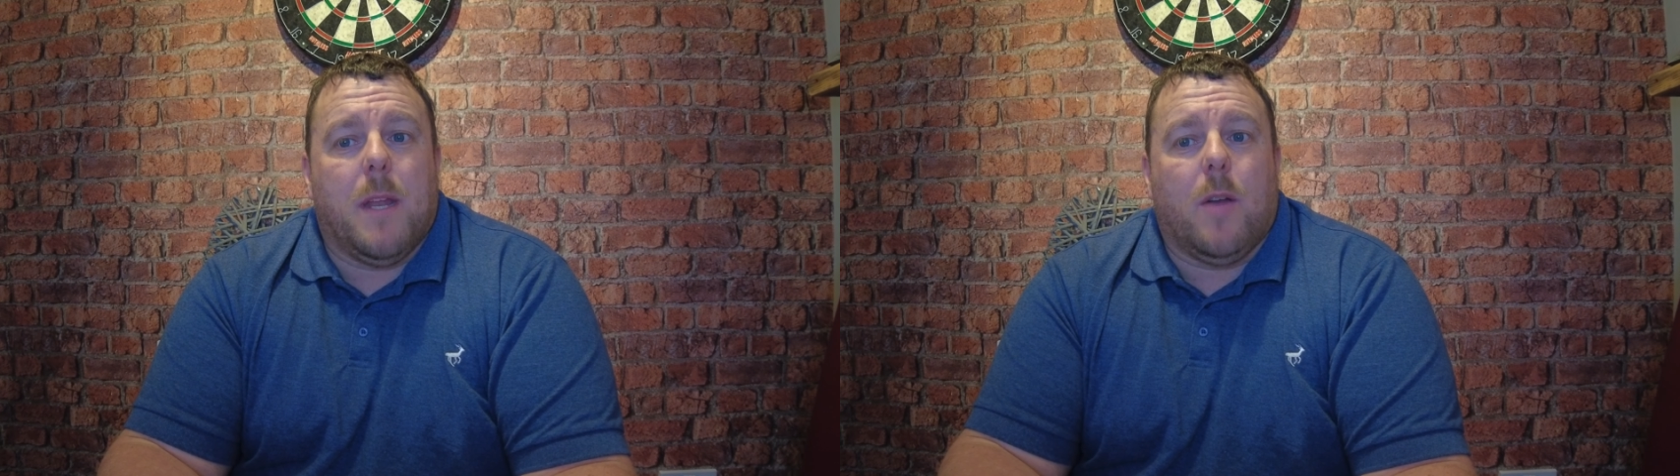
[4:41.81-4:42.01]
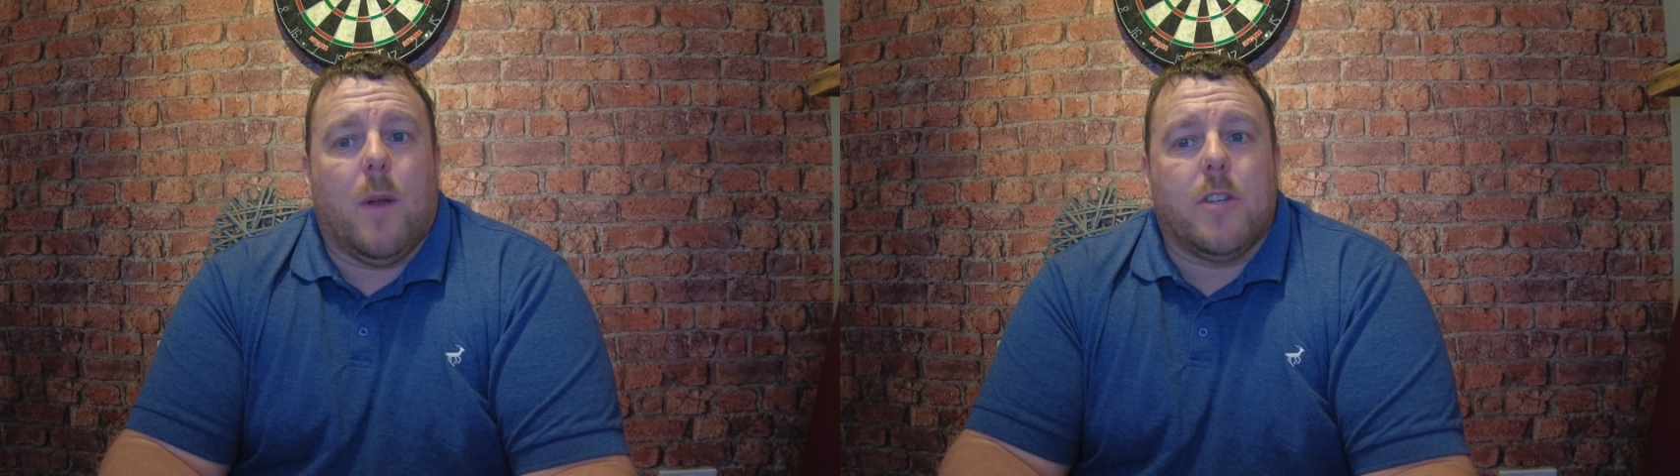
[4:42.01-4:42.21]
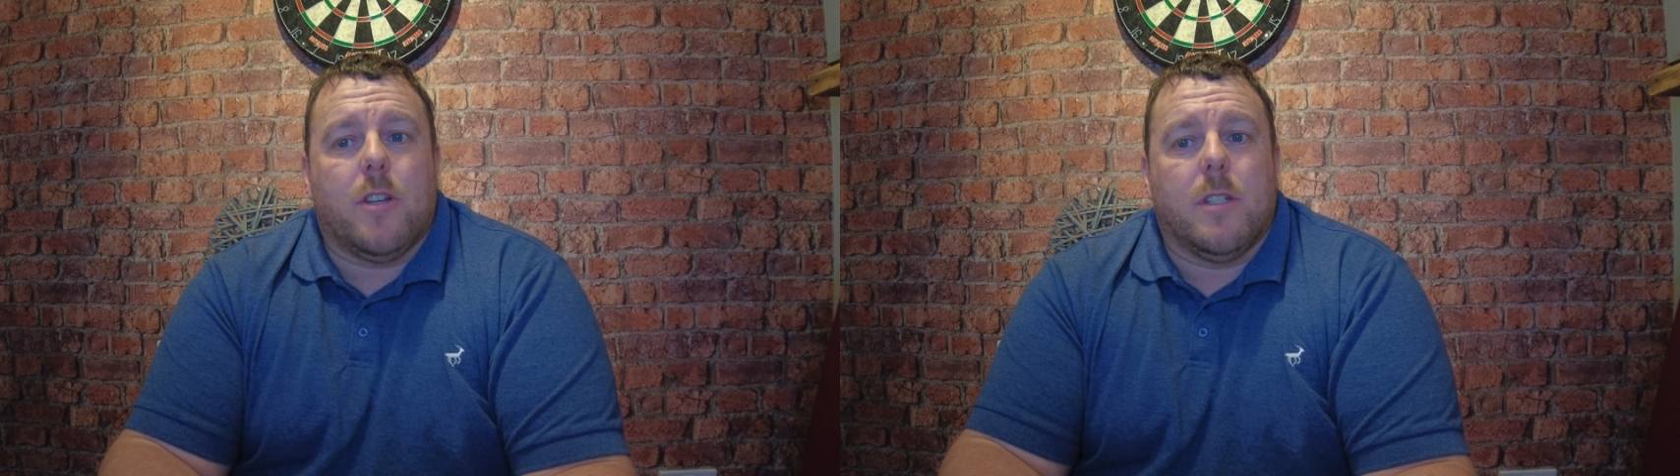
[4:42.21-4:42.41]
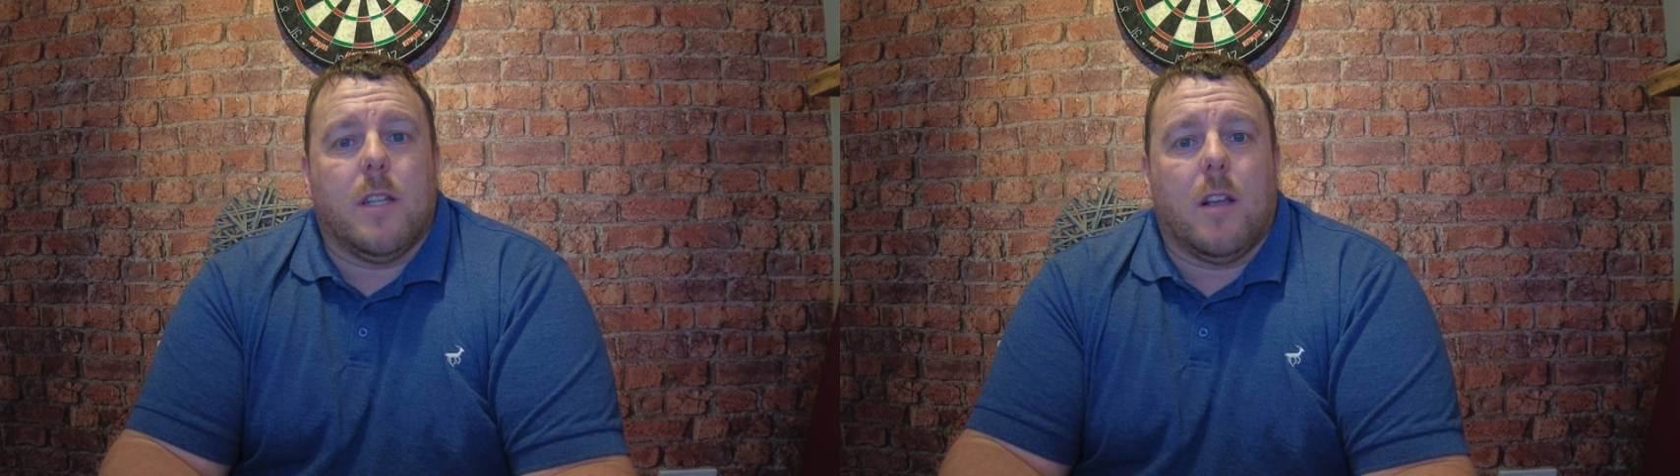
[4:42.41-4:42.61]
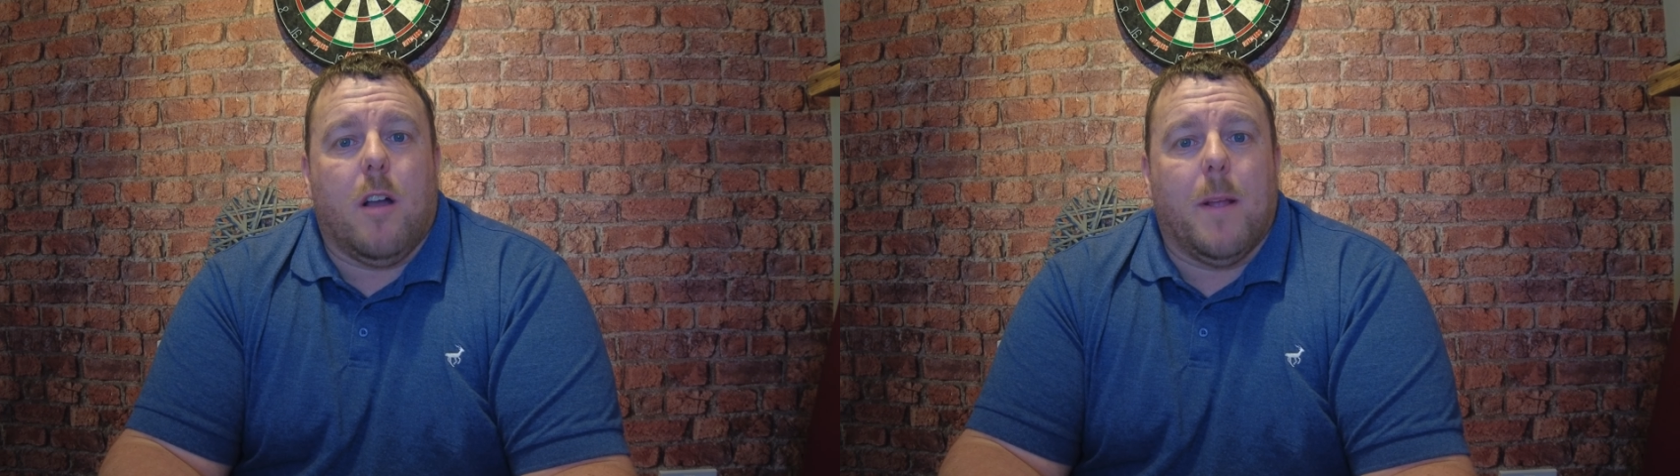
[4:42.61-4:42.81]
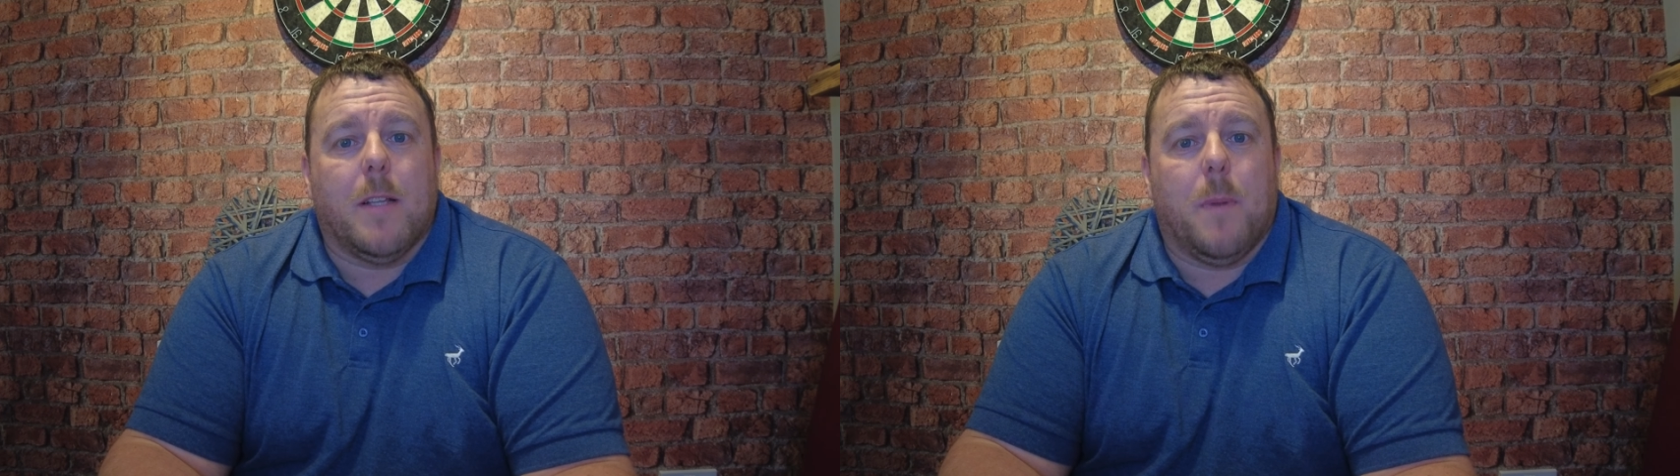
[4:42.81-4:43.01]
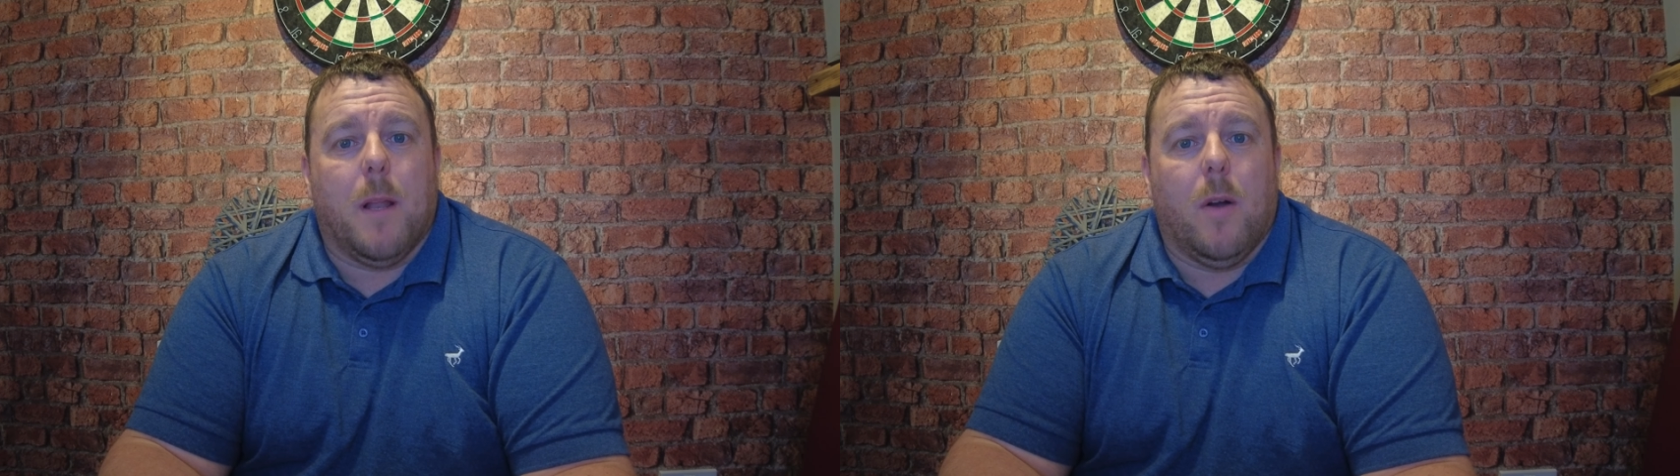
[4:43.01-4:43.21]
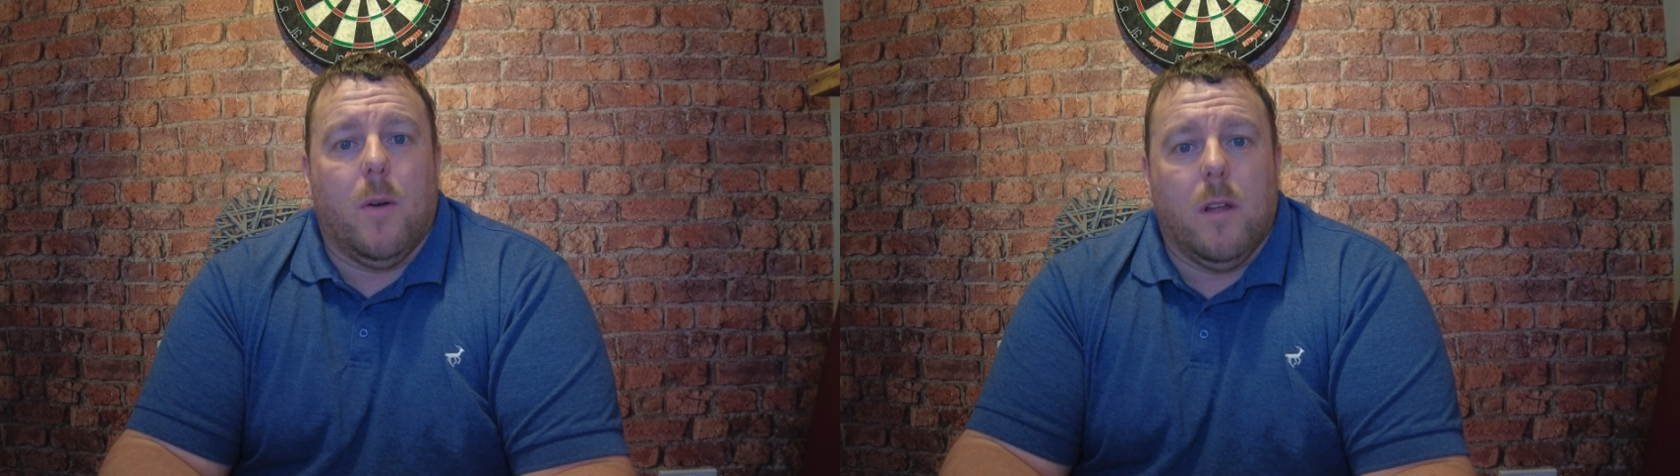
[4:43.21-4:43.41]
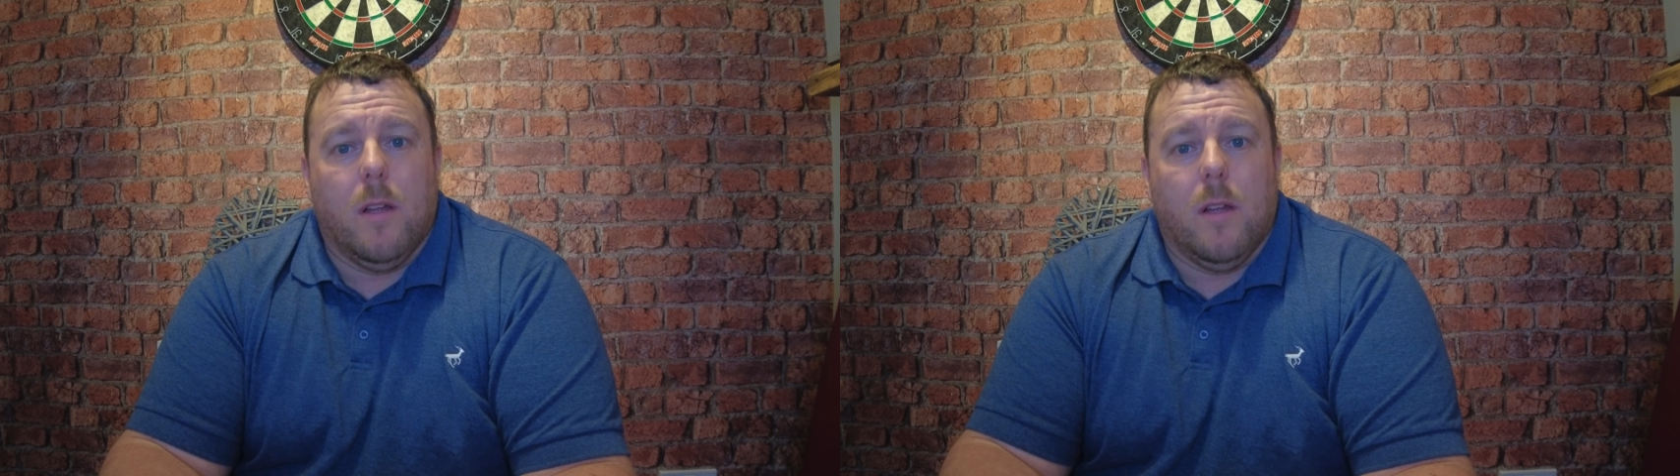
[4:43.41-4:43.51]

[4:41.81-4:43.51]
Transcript: questions in the comments below.